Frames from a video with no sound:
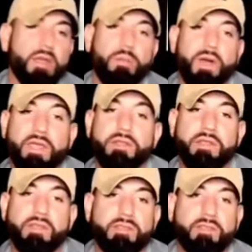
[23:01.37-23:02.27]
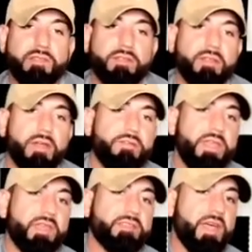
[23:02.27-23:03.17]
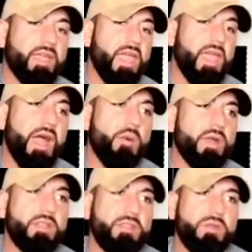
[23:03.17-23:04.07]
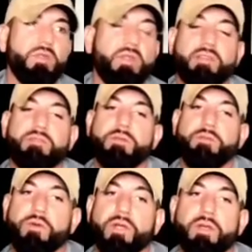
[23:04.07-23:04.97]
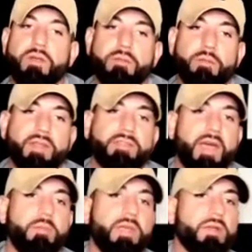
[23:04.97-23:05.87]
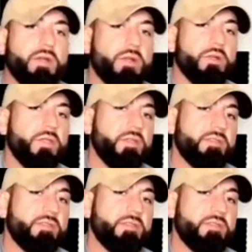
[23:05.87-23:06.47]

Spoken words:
bucket list of things that like, hey, I want to do this before my time here on Earth is